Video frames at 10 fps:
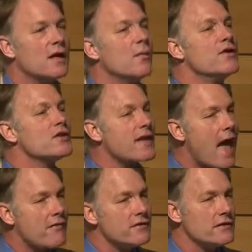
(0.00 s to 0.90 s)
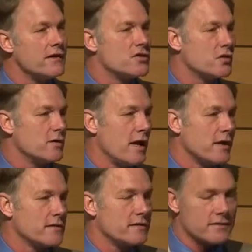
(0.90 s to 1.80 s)
We just haven't done so yet
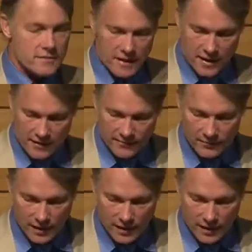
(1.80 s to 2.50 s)
as a society.